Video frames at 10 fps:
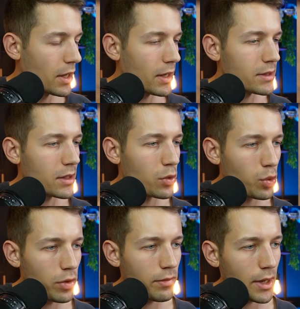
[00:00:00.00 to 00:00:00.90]
it is a
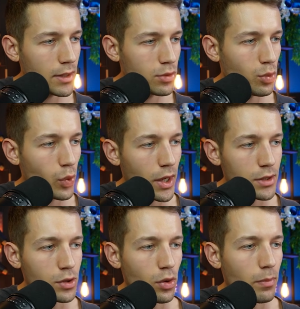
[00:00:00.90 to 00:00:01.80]
good way to
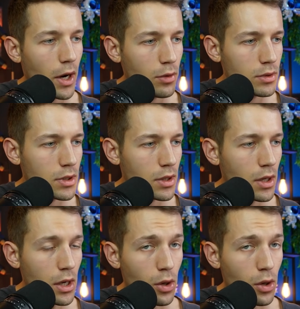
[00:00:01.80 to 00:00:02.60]
raise your bounty